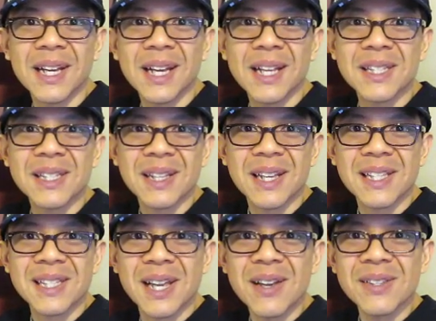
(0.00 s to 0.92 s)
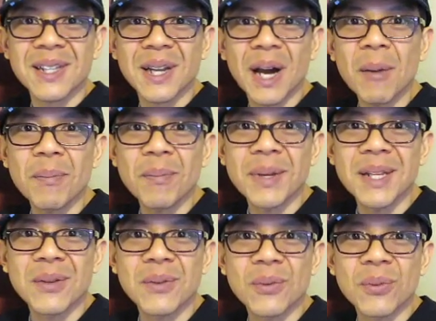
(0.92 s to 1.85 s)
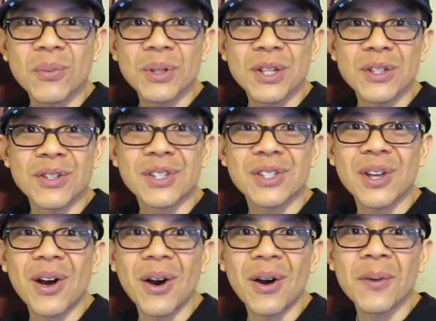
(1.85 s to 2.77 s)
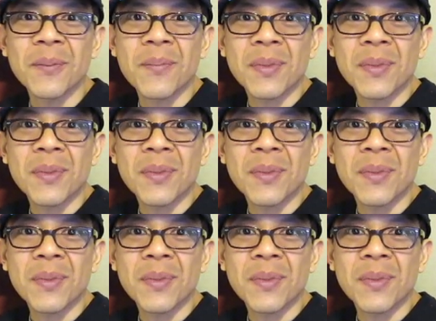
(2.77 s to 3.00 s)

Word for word: it's, it sounds like an upbeat religious song,